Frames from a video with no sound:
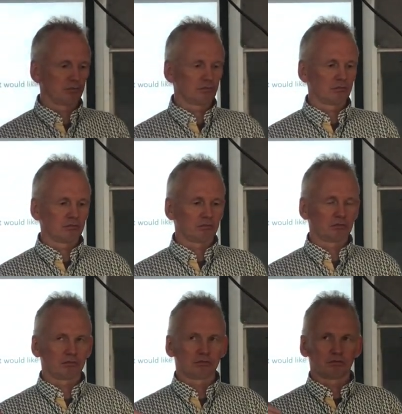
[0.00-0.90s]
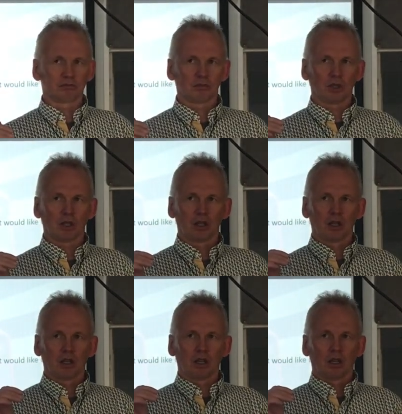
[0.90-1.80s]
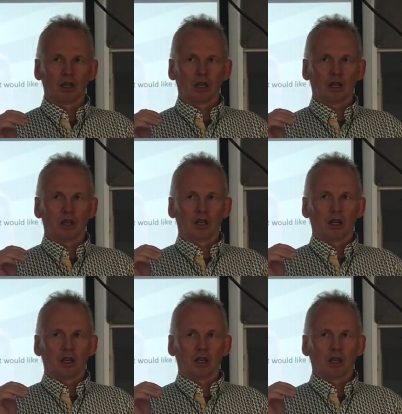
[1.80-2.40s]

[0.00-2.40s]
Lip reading: (no one is talking)